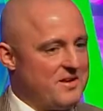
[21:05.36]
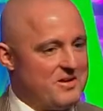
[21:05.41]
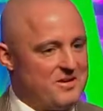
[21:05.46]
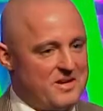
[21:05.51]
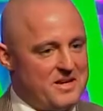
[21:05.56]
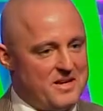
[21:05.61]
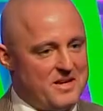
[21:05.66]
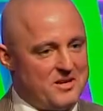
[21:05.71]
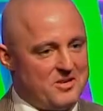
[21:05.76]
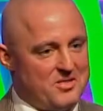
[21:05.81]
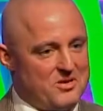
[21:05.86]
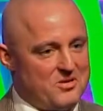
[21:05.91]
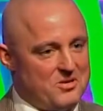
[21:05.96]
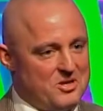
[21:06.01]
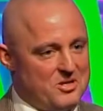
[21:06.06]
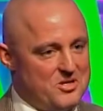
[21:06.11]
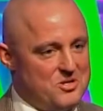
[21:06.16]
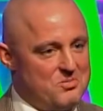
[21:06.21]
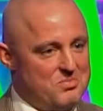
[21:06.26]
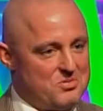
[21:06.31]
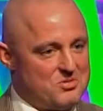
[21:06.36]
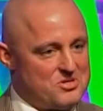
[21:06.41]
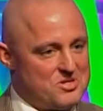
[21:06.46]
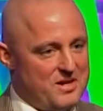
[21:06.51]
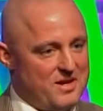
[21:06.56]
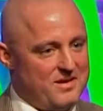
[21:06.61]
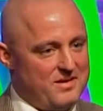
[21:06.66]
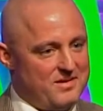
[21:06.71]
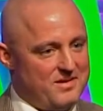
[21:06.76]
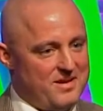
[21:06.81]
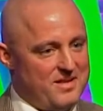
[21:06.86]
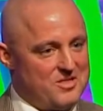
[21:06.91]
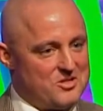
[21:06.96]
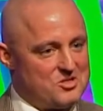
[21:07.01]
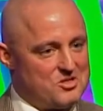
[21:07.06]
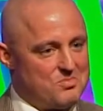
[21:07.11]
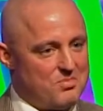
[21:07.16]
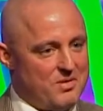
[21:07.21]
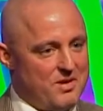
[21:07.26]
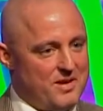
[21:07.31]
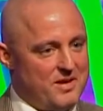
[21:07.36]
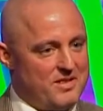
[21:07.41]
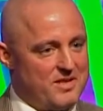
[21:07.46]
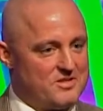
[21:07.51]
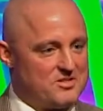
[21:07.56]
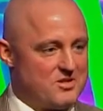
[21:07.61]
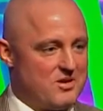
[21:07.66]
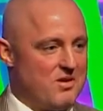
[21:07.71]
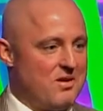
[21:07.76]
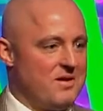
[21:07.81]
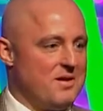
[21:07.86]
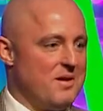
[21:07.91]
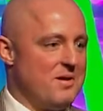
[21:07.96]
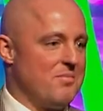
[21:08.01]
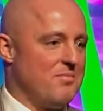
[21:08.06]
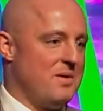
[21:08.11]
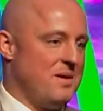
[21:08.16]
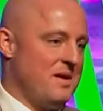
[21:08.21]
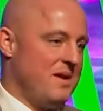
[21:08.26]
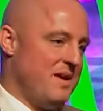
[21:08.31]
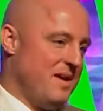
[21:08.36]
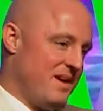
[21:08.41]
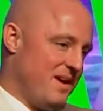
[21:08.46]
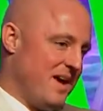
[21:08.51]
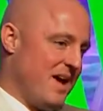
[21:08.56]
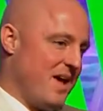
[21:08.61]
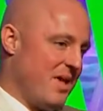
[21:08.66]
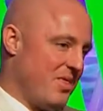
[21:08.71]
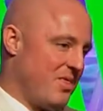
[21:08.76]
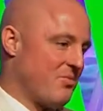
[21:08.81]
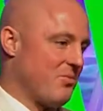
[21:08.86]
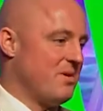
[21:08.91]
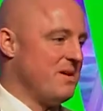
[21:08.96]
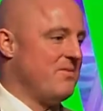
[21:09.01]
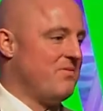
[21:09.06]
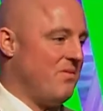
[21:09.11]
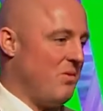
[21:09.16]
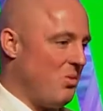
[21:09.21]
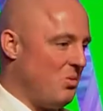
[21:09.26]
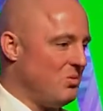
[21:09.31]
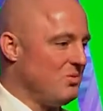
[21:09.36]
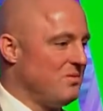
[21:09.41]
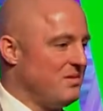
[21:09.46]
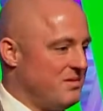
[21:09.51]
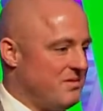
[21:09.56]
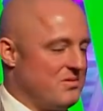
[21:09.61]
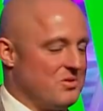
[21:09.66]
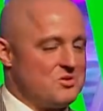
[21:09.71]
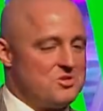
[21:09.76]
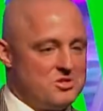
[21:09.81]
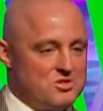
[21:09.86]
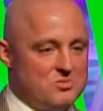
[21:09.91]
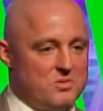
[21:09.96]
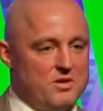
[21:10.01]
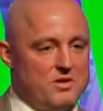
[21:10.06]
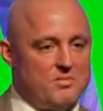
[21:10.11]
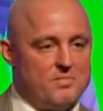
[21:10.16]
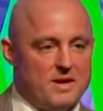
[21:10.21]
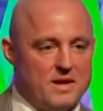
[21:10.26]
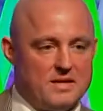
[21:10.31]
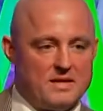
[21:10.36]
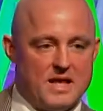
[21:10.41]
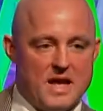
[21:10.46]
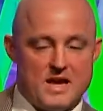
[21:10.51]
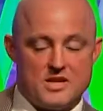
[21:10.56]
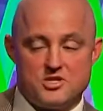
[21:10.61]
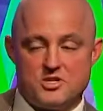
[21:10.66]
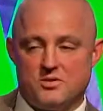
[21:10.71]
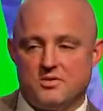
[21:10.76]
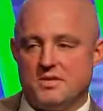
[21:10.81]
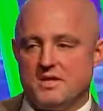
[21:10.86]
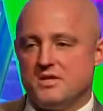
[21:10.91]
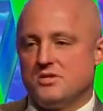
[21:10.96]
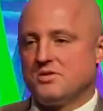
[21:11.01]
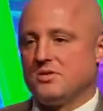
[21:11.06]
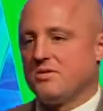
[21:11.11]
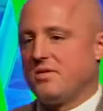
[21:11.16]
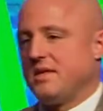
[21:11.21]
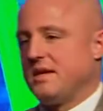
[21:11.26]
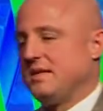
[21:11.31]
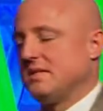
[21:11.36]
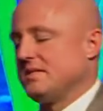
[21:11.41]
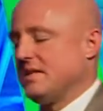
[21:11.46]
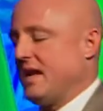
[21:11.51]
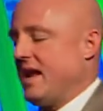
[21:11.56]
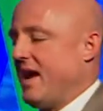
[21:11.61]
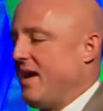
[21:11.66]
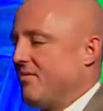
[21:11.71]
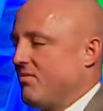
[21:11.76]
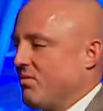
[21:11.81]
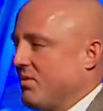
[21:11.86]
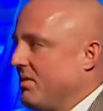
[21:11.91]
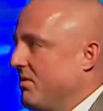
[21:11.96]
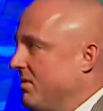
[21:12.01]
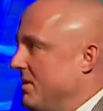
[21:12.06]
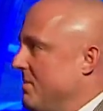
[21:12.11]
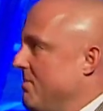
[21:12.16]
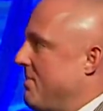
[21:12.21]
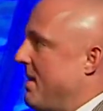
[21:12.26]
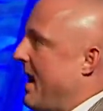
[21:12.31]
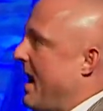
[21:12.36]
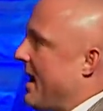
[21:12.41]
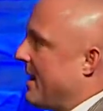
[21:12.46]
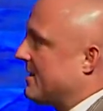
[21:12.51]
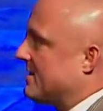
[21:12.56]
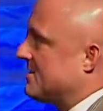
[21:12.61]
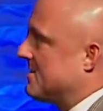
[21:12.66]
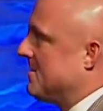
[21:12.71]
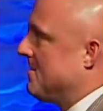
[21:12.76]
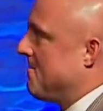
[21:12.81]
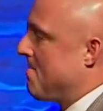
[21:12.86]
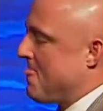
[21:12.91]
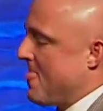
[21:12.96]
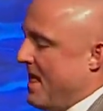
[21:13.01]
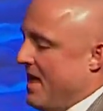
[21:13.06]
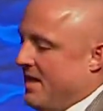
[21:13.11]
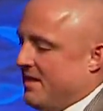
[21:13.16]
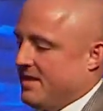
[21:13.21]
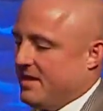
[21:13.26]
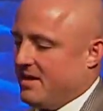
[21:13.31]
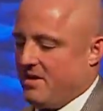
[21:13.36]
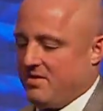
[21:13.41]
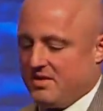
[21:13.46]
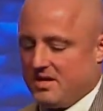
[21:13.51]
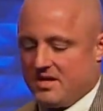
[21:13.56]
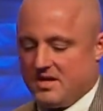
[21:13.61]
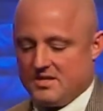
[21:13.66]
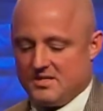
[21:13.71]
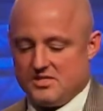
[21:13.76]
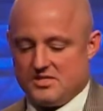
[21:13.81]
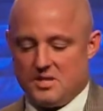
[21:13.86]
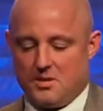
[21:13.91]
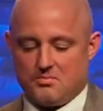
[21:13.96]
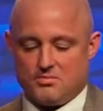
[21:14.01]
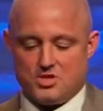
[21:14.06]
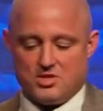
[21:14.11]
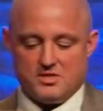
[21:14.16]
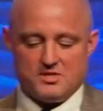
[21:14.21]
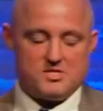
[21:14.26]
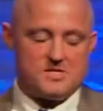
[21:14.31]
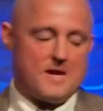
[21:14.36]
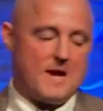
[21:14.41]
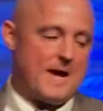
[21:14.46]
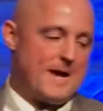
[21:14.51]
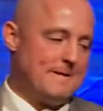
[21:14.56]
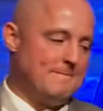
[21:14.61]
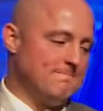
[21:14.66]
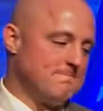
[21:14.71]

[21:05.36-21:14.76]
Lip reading: needing 32% in the spring. That's gone up threefold versus what you paid last year. These are things that have real impacts. Then on the consumption side,